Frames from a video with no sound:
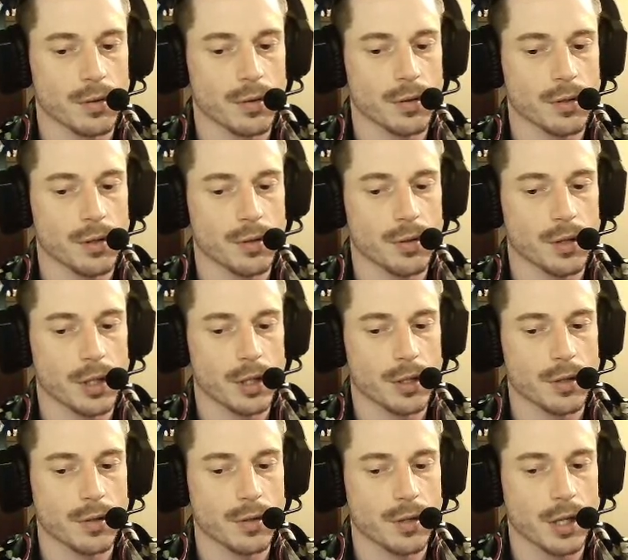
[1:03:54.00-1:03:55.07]
do the
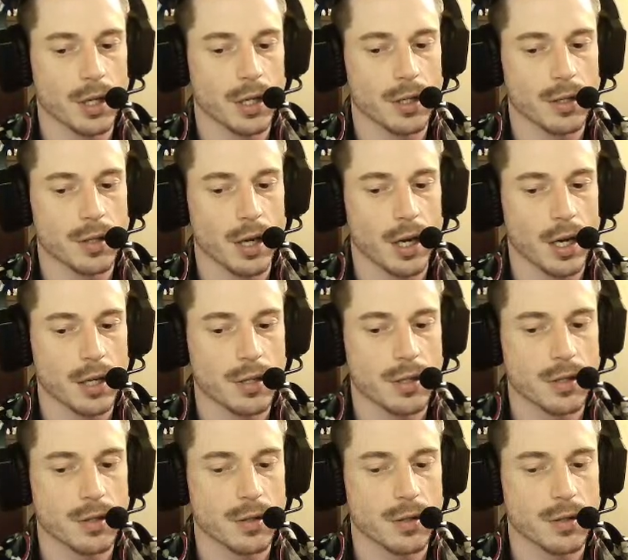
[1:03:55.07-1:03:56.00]
2-second task